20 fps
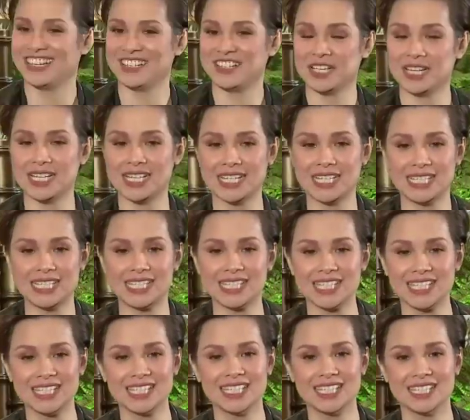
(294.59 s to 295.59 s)
You guys,
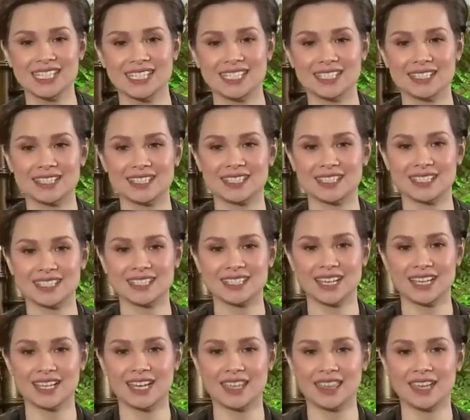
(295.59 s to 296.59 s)

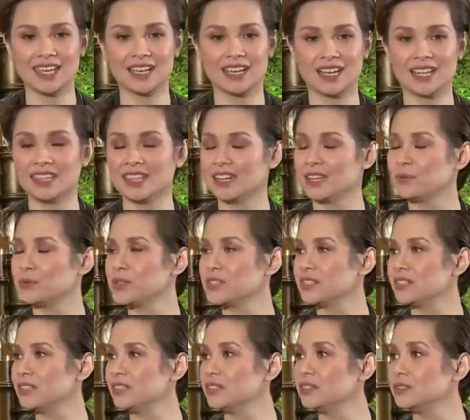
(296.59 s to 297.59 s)
I thank God that I
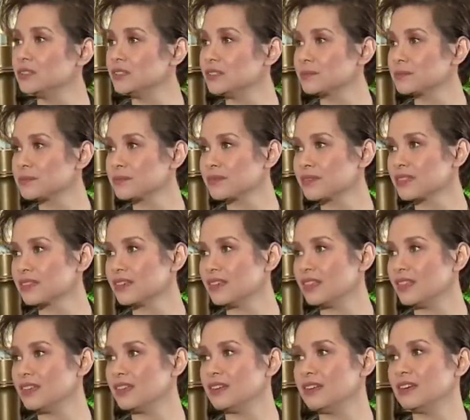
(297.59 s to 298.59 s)
wasn't alone
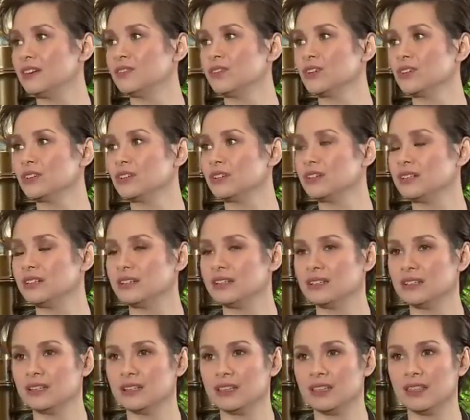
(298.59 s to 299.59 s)
in the endeavor.
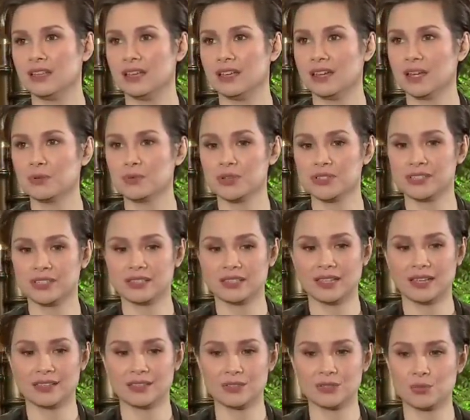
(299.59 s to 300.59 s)
that I wasn't
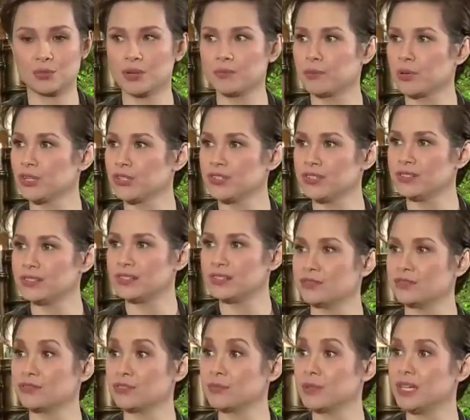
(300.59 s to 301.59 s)
like this one person
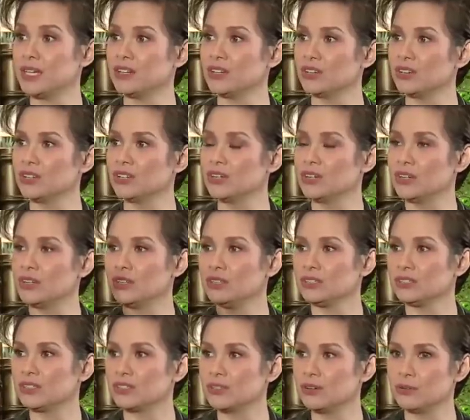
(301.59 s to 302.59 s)
from here
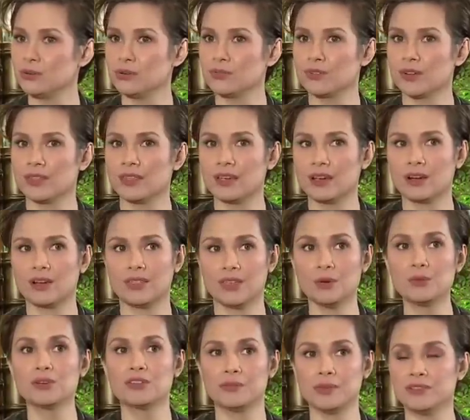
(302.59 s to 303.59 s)
to go over there, and
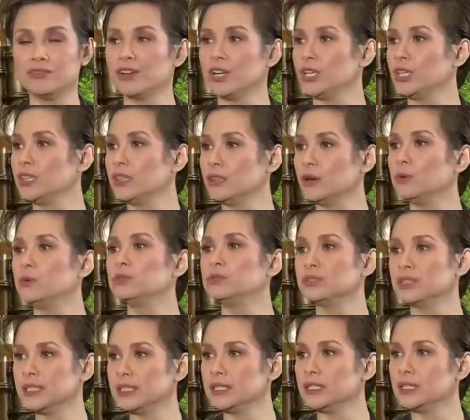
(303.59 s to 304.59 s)
that would have been a very
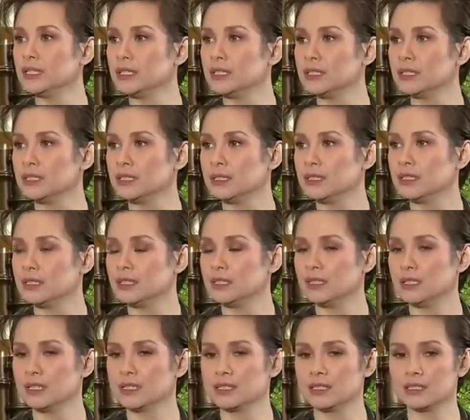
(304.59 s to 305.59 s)
lonely
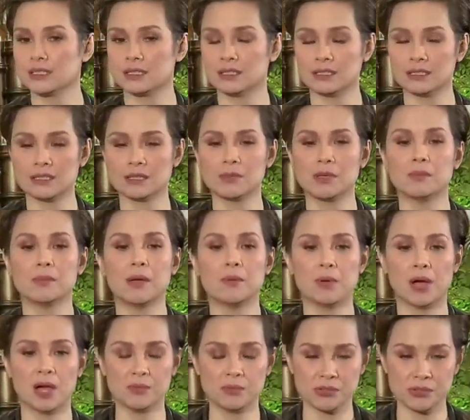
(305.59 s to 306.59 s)
existence. I mean, my
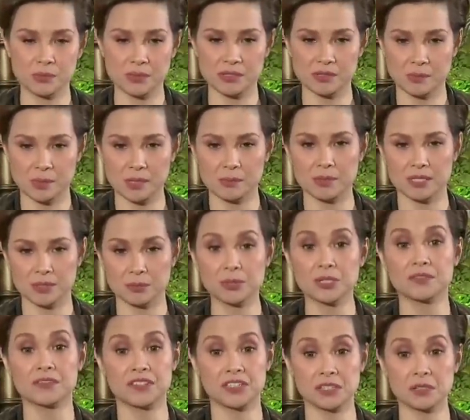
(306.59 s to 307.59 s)
mom was with me, but it
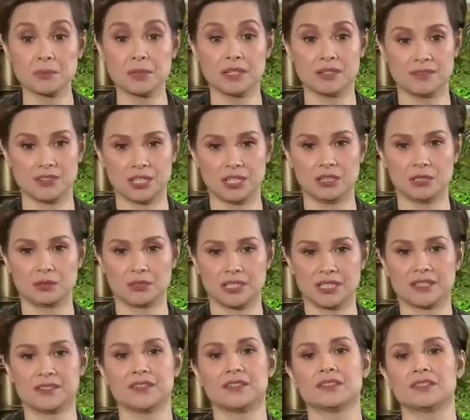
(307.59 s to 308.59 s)
would have still been a very
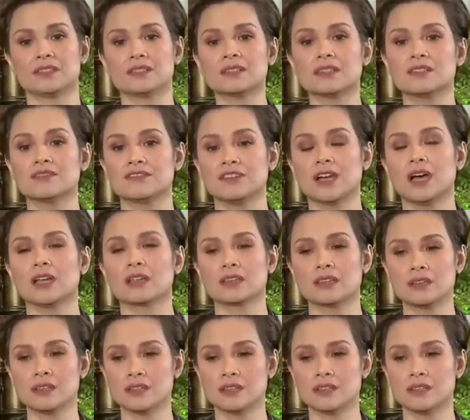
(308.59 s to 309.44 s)
lonely existence if not